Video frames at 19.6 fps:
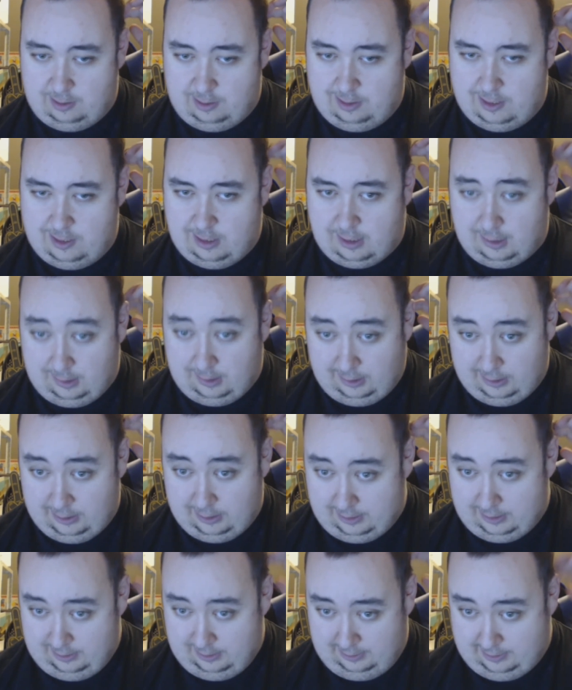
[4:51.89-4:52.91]
Doc,
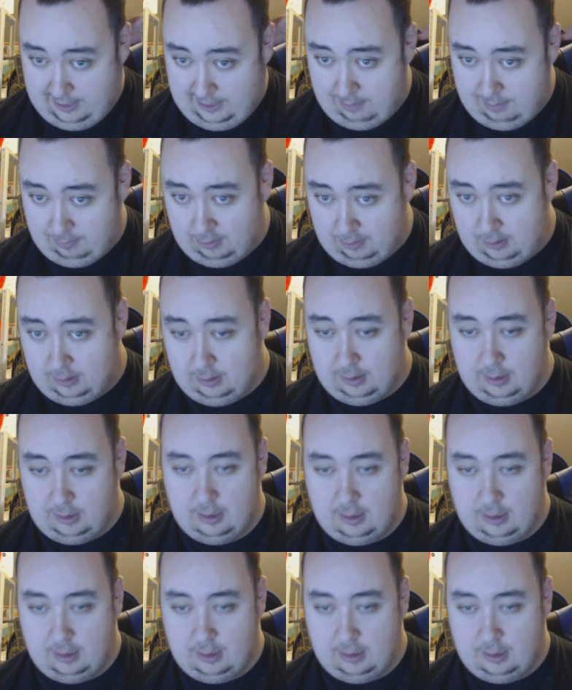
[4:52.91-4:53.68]
Gamer,